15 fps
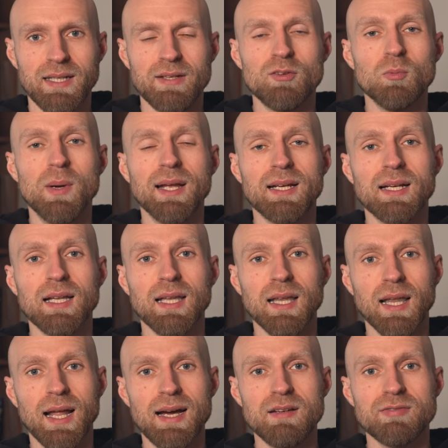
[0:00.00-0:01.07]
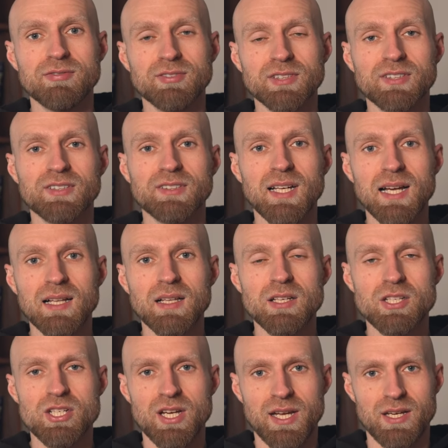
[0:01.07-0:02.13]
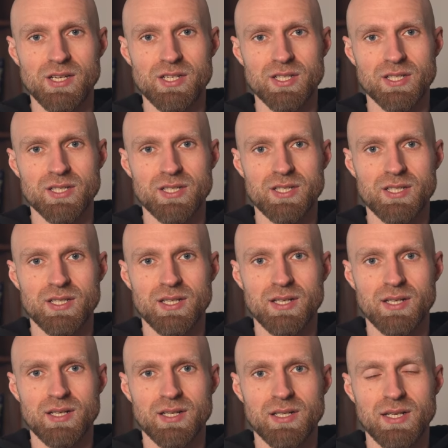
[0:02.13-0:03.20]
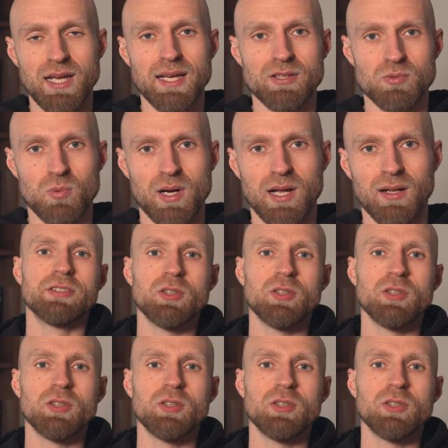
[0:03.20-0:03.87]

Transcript: to make lifestyle changes as well.